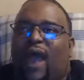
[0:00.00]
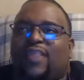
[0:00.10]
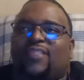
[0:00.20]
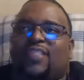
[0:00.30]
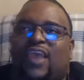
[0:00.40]

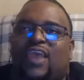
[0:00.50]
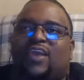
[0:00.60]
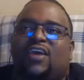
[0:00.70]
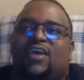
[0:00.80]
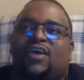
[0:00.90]
I
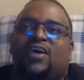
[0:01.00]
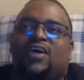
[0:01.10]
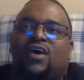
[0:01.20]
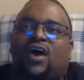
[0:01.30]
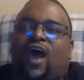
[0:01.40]
think
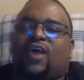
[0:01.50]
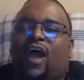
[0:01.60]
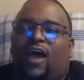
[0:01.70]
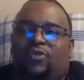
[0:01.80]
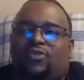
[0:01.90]
I
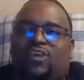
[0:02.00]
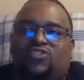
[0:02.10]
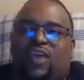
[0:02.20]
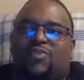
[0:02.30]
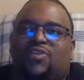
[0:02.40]
don't
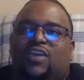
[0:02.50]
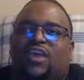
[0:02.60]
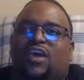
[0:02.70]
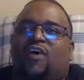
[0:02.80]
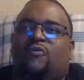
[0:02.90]
think Jaime is
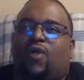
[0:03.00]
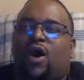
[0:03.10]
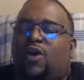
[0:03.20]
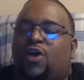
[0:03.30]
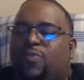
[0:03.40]
going to get out
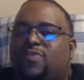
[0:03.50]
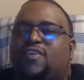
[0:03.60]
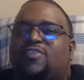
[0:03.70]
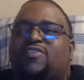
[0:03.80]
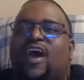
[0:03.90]

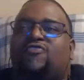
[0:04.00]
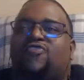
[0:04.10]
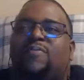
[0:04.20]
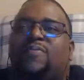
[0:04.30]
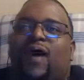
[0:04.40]
100%
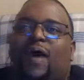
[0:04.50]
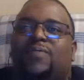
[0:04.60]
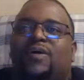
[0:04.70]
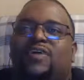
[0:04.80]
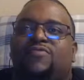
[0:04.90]
scot-free, but I
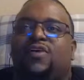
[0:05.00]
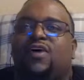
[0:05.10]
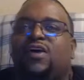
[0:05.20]
believe